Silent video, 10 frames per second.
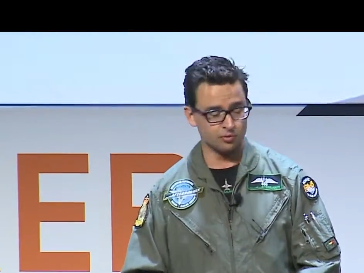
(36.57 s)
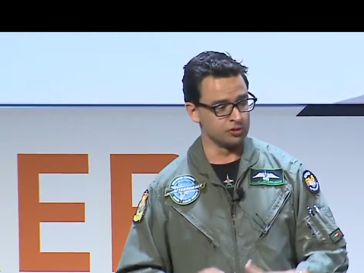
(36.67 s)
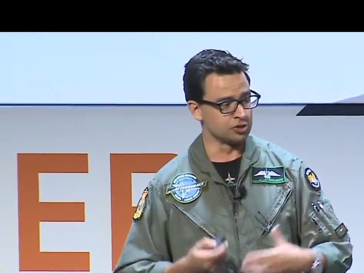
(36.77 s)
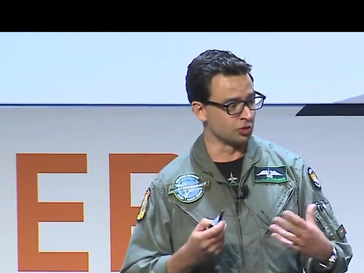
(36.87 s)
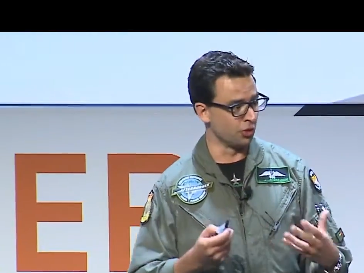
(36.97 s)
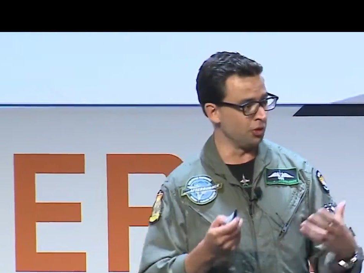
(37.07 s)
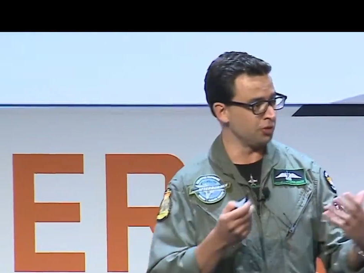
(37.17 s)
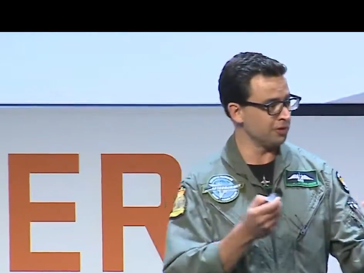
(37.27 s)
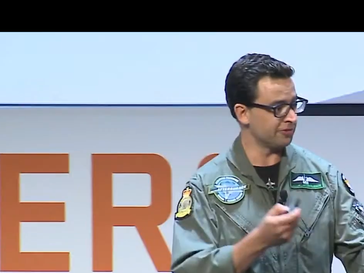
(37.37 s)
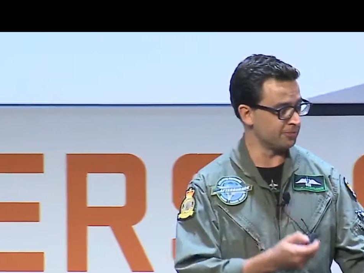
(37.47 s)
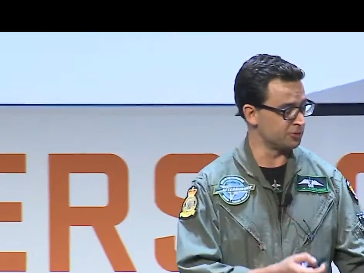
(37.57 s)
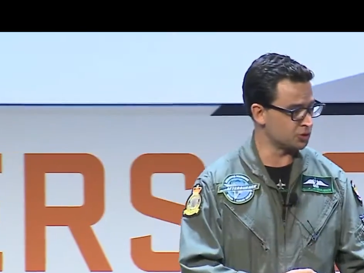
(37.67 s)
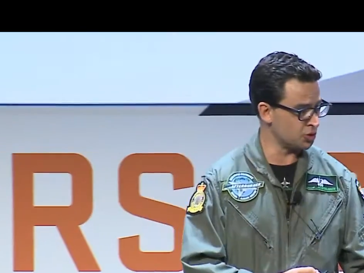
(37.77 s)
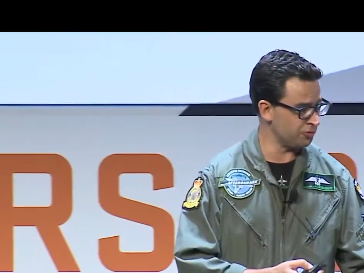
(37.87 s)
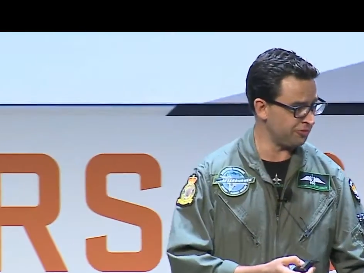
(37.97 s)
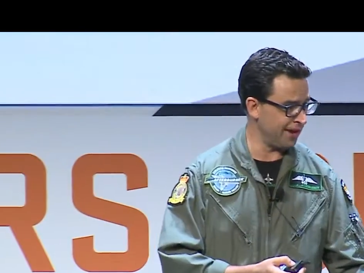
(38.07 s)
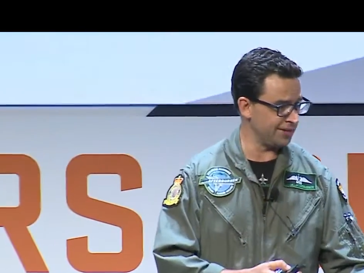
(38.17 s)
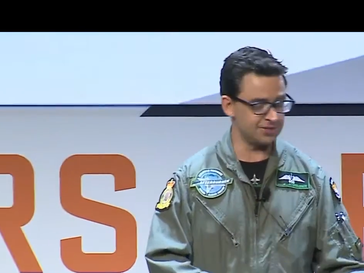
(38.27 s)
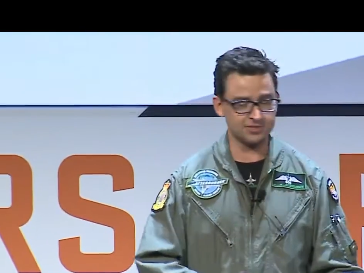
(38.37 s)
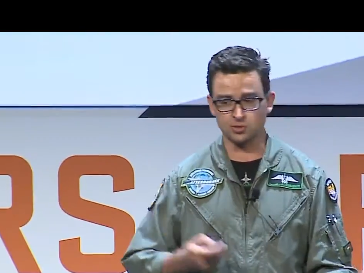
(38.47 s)
which grew from two
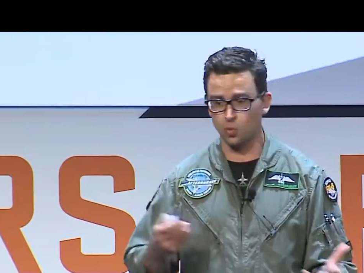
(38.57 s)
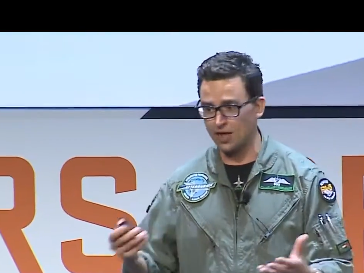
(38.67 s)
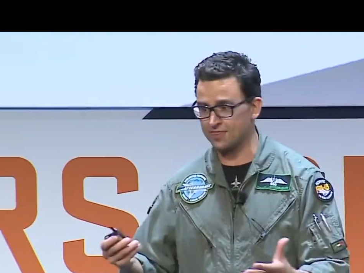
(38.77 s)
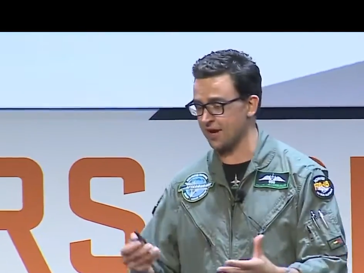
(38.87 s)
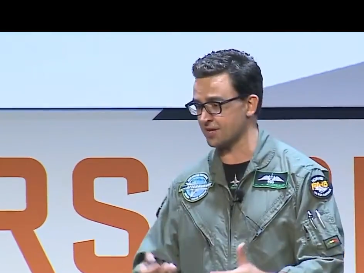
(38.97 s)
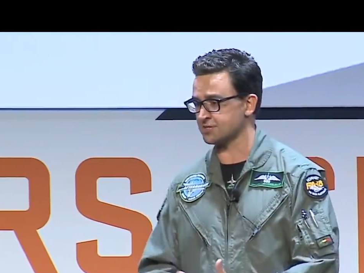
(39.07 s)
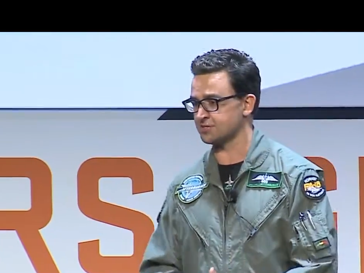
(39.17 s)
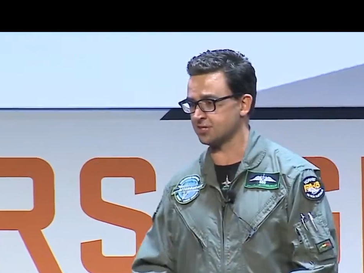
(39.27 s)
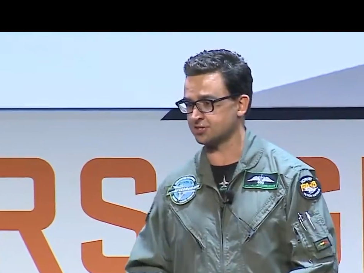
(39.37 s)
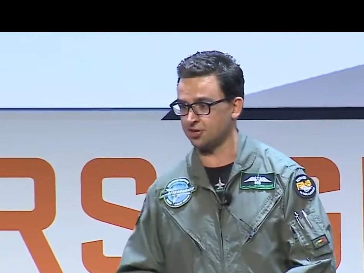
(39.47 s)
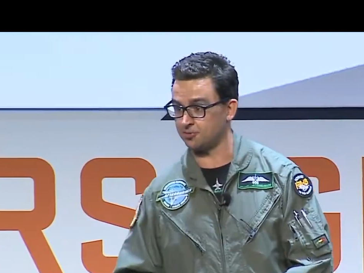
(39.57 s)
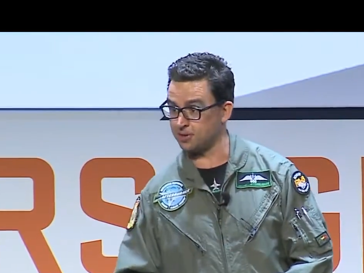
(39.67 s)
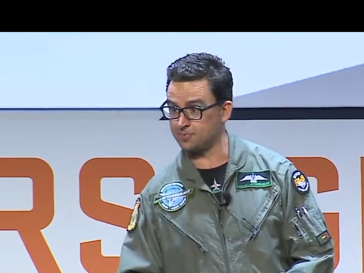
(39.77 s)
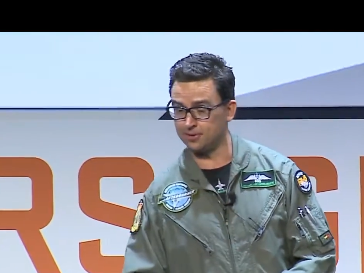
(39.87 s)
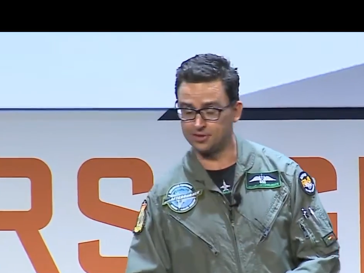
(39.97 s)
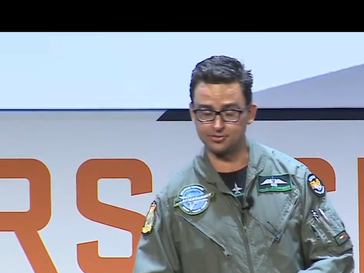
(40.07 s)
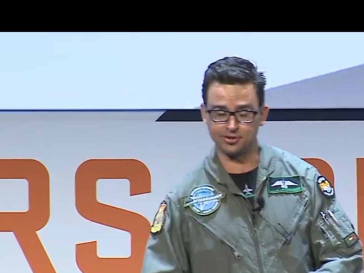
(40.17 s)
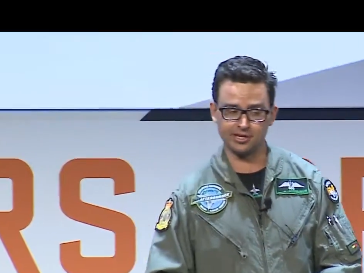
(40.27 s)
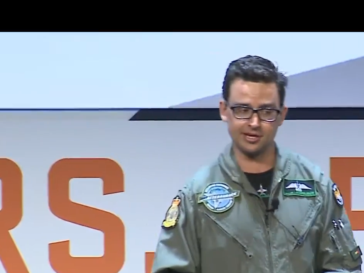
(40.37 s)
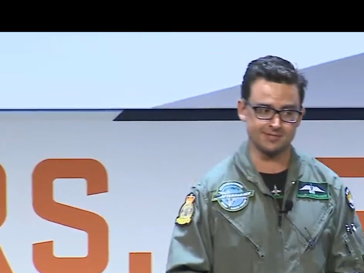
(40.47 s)
founders to 1,600 people in
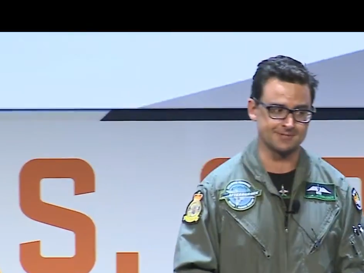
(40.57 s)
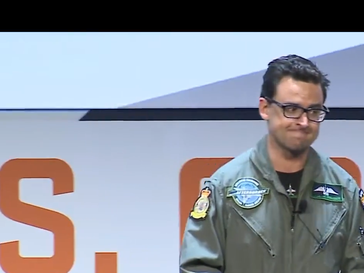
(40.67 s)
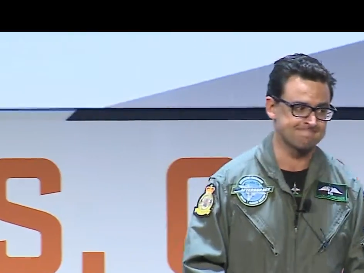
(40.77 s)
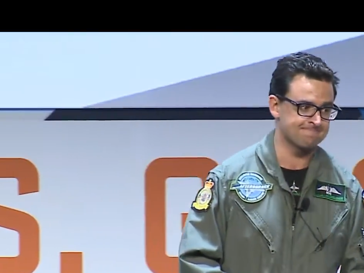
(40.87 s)
three years.